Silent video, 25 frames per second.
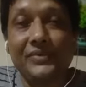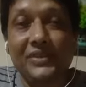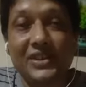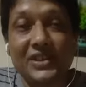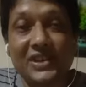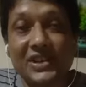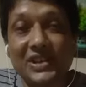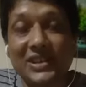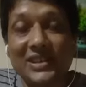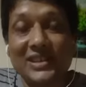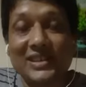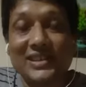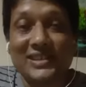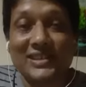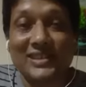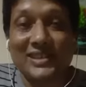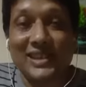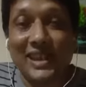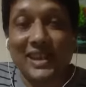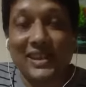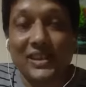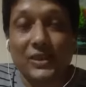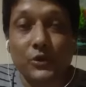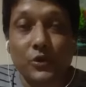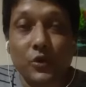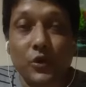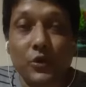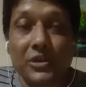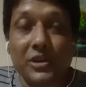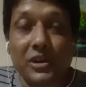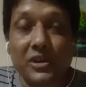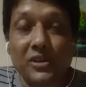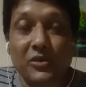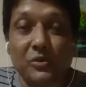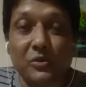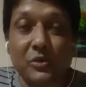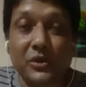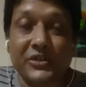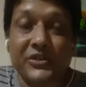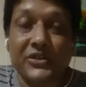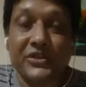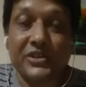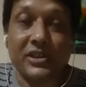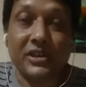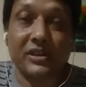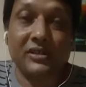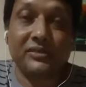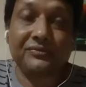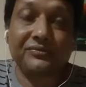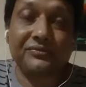trees like Soria
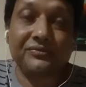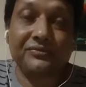robusta.